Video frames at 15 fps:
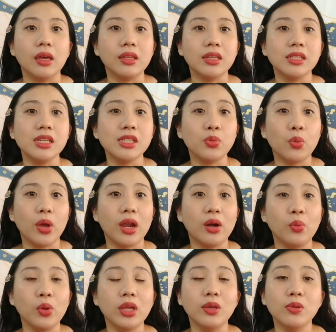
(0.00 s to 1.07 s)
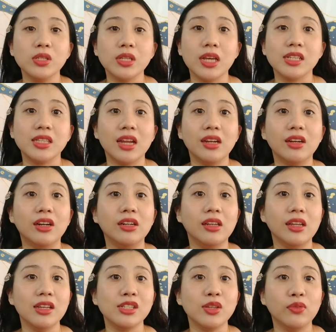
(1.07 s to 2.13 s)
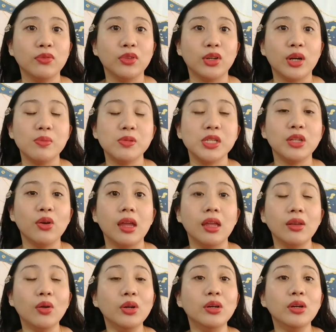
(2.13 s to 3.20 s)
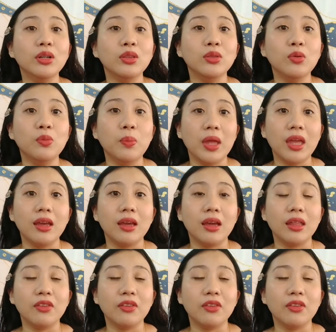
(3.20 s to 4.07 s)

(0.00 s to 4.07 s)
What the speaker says: This is where we use a standard list of terms in order to make